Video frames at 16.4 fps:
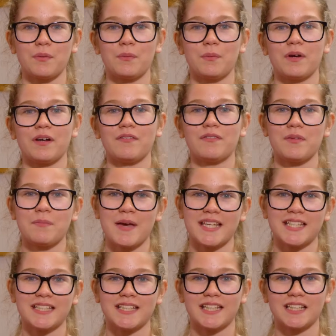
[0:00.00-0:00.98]
One of the
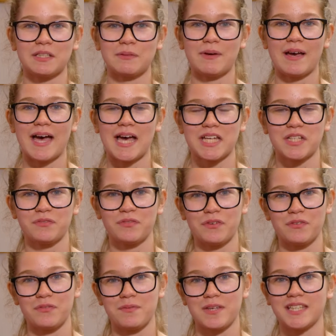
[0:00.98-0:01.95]
best things about
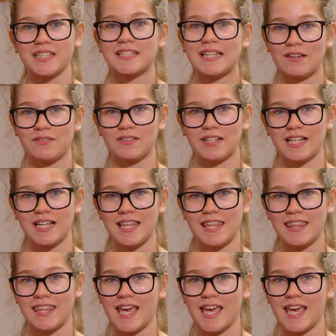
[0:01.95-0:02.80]
Ashville for me is definitely